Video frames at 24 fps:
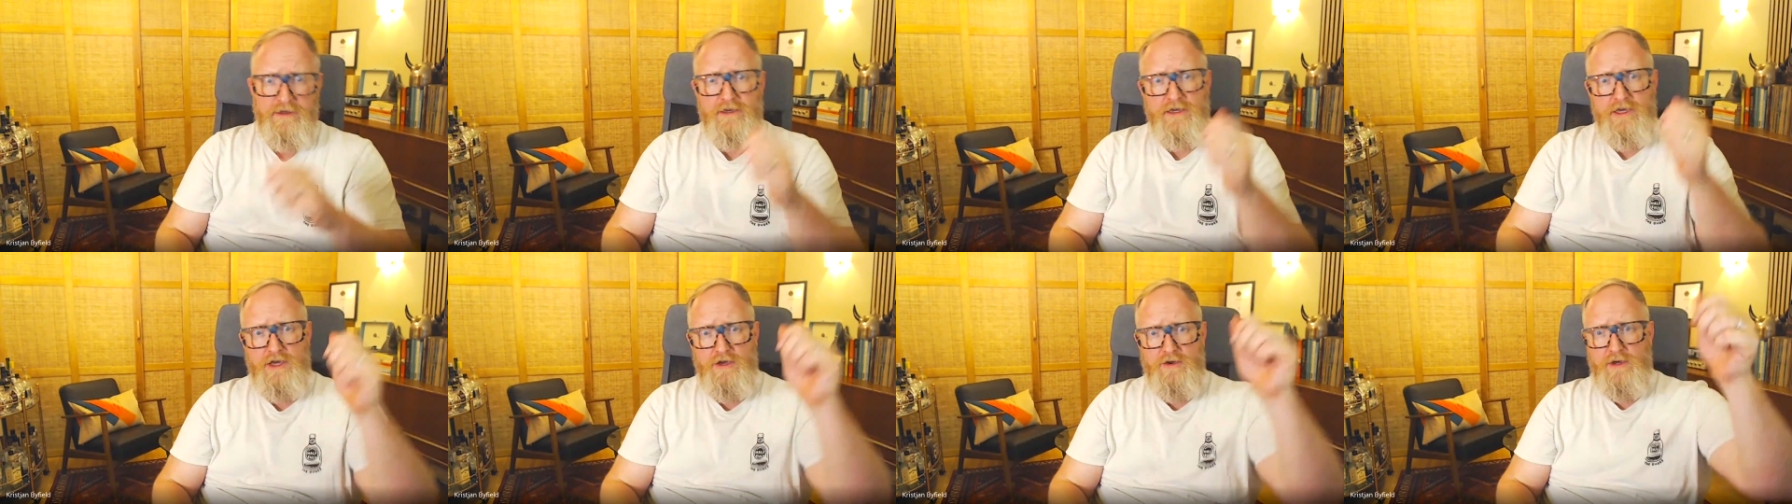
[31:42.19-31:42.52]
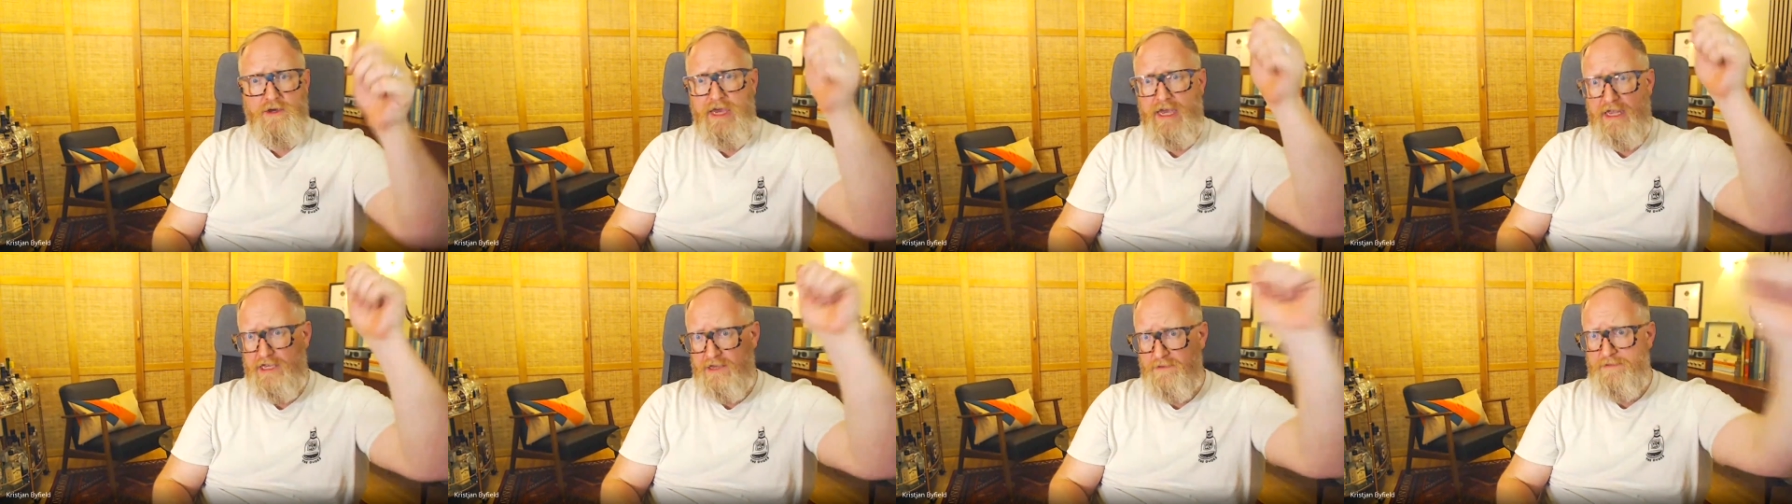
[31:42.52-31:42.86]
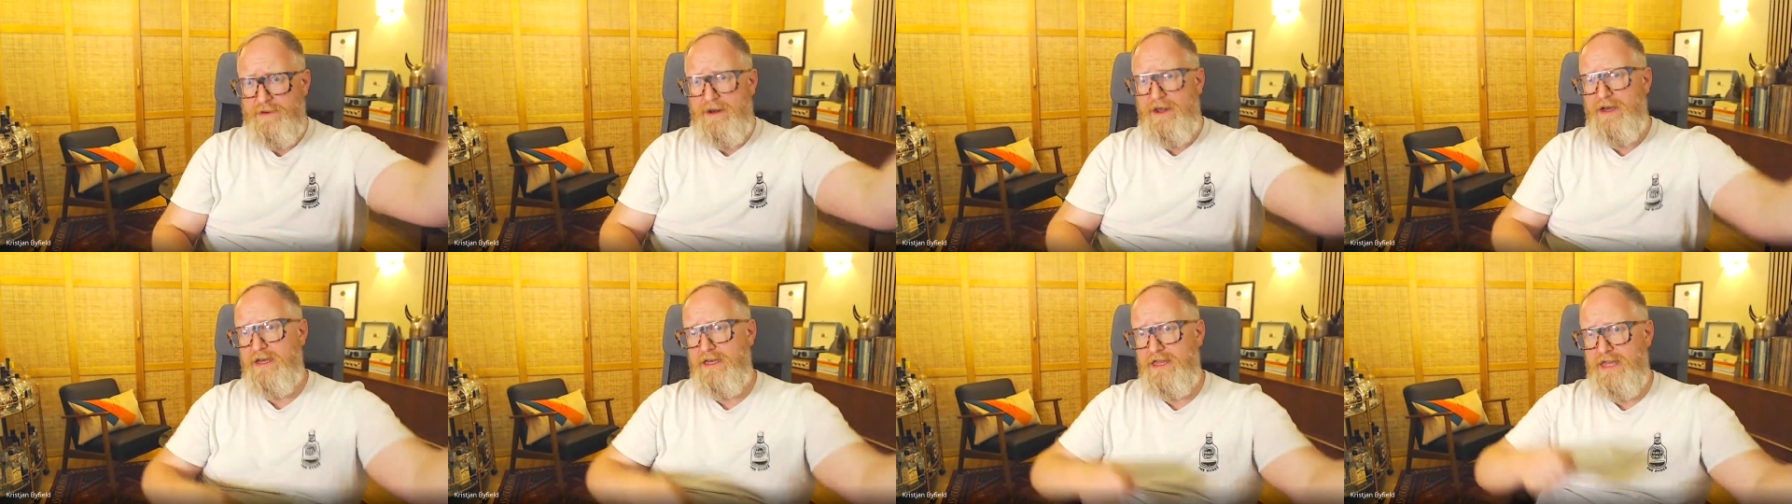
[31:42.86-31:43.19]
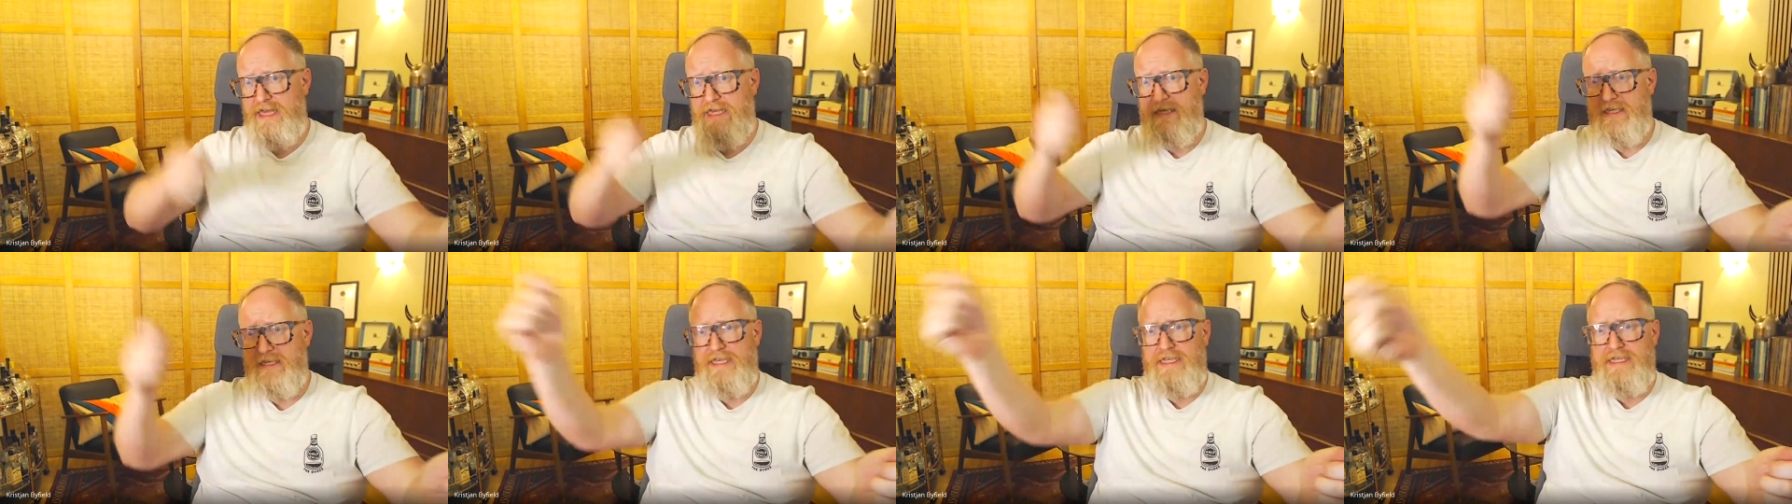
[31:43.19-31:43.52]
You get to plug
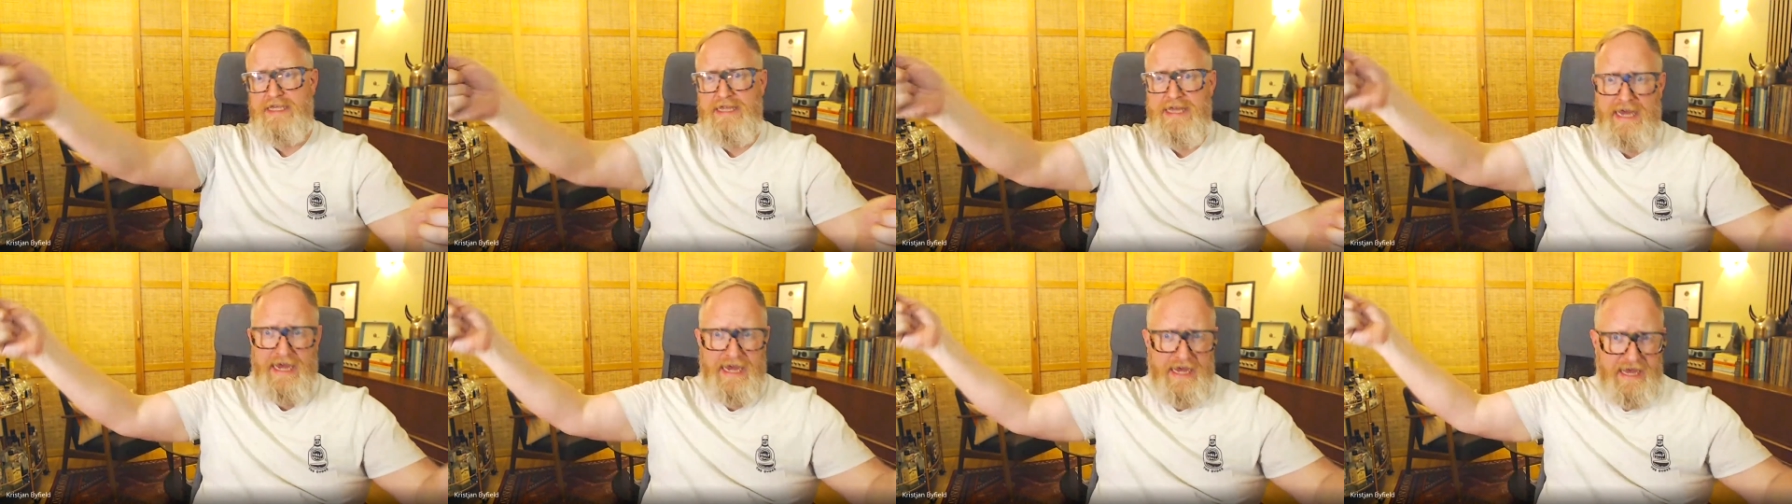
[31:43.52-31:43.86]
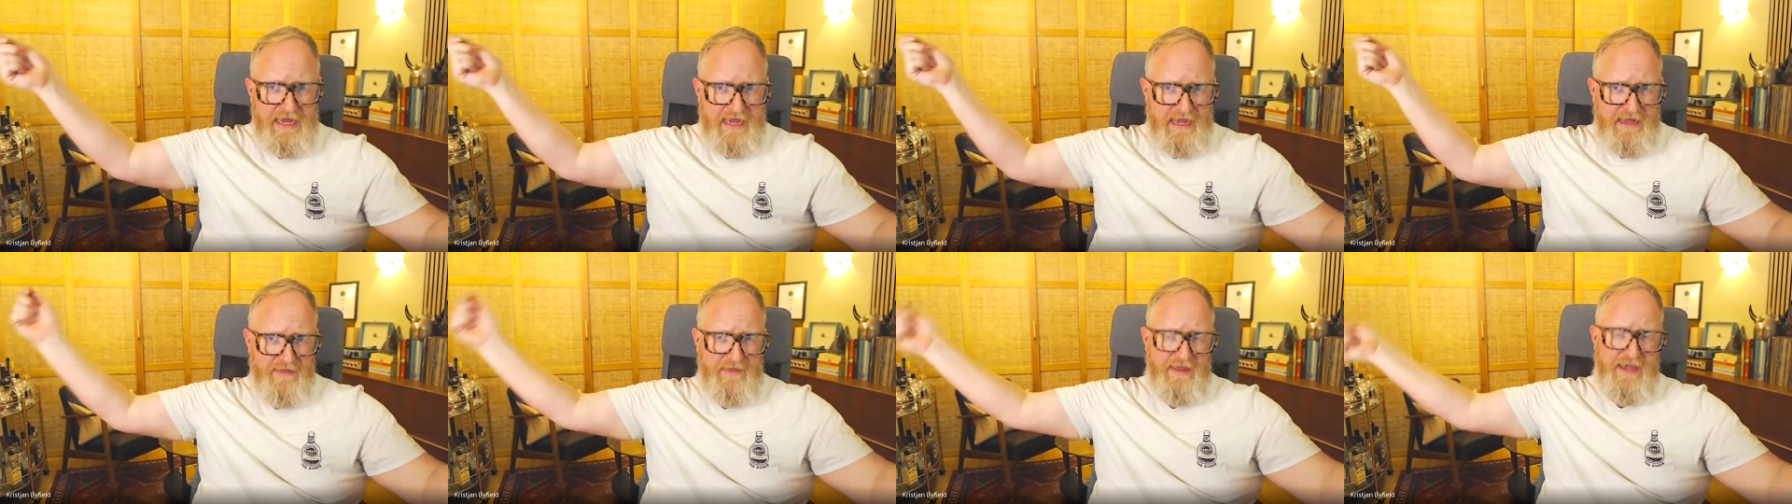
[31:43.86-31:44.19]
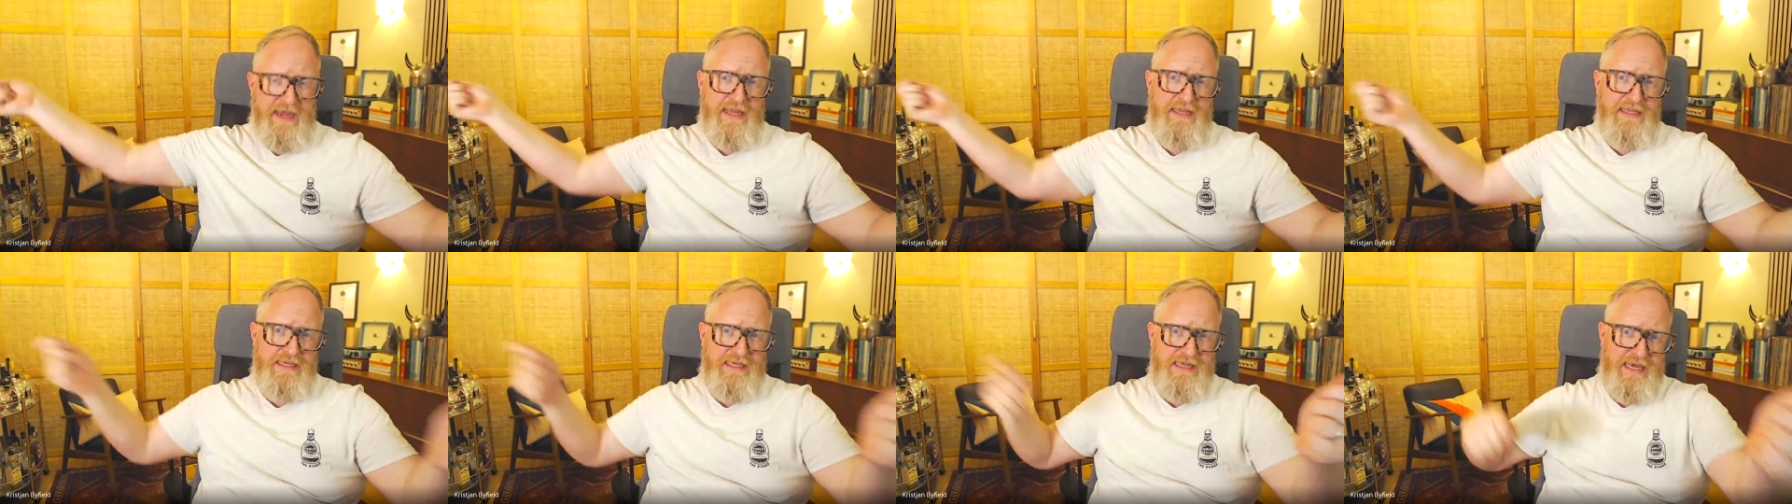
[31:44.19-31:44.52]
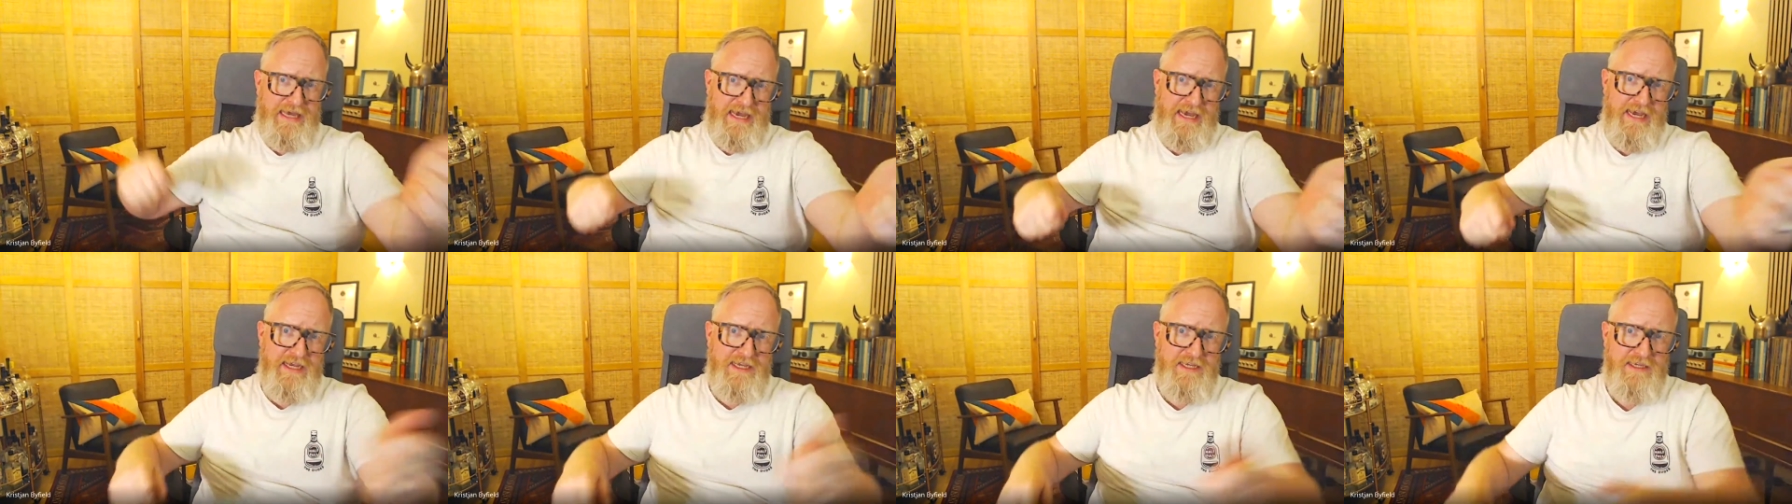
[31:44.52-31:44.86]
this into that and that into
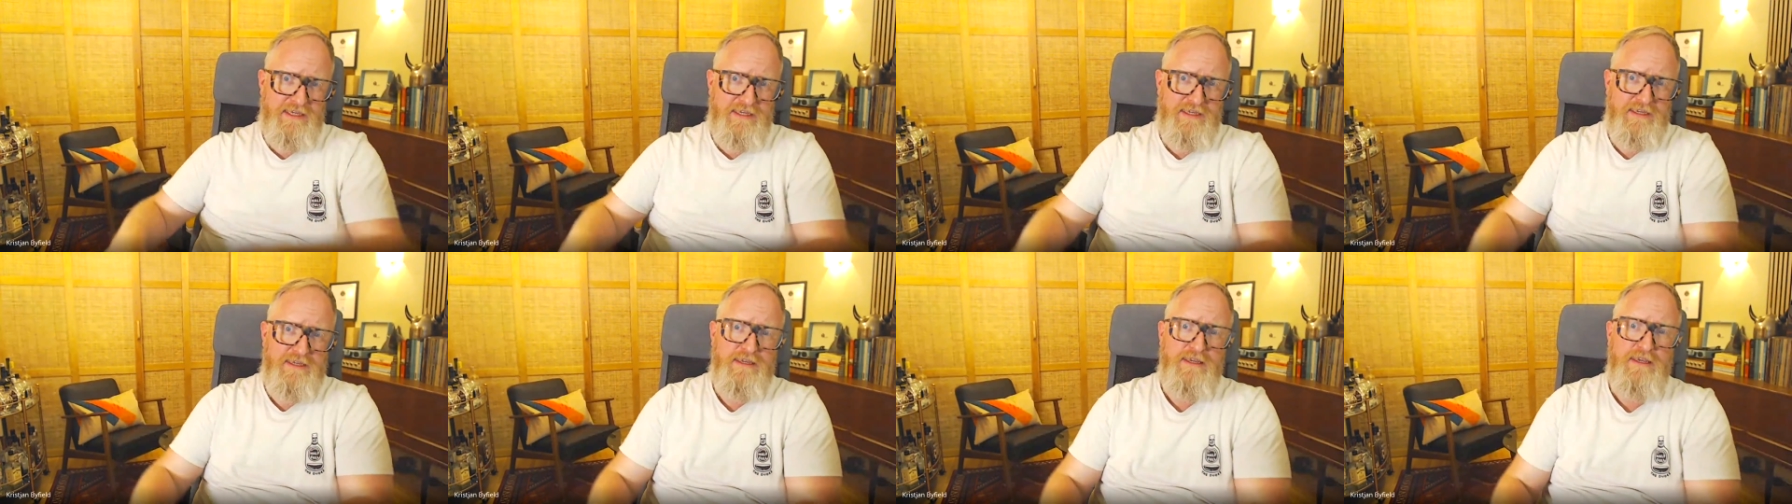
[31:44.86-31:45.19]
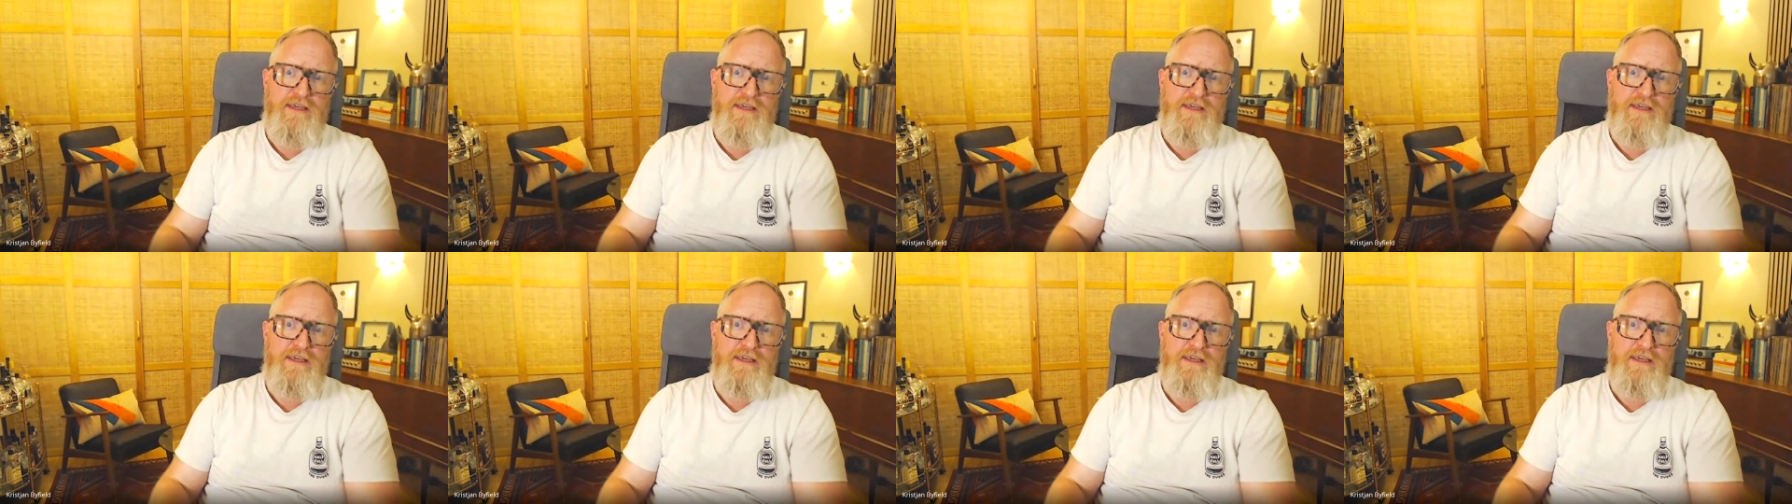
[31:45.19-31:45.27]
this